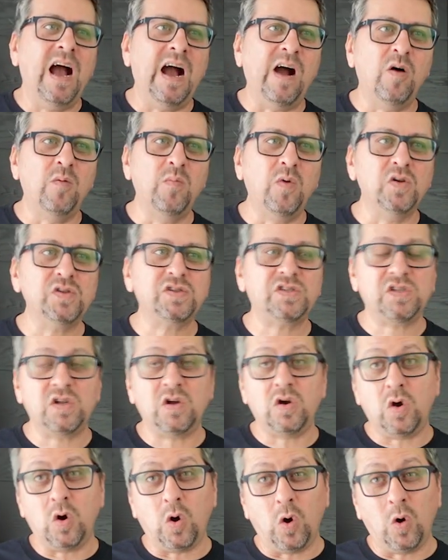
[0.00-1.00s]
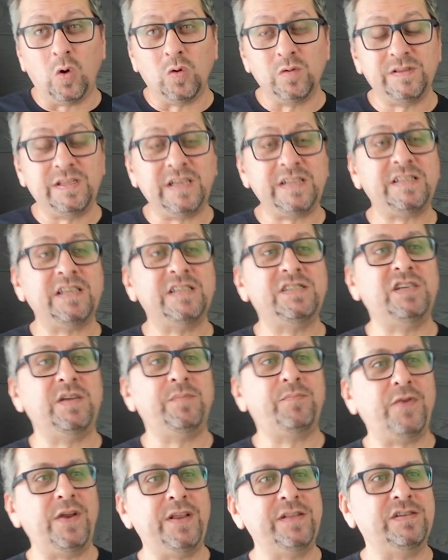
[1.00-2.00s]
Almost all
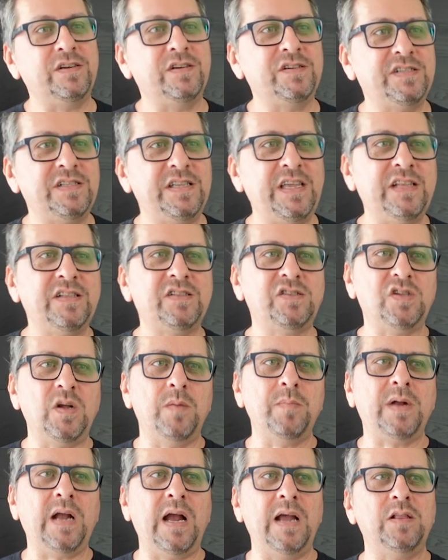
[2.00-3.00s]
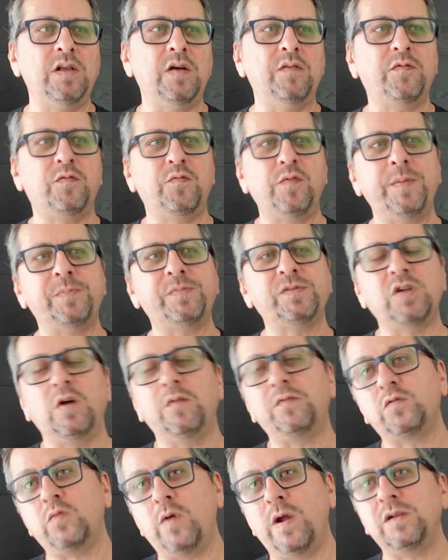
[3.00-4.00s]
DTG printers need some kind of RIP
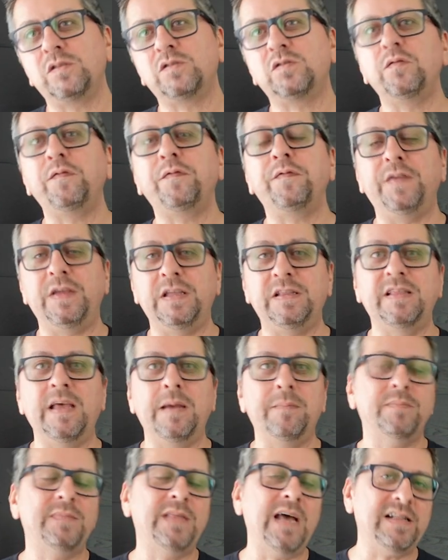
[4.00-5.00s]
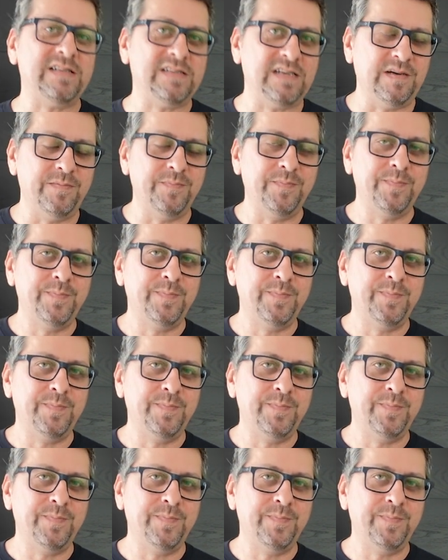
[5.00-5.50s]
software to feed them data.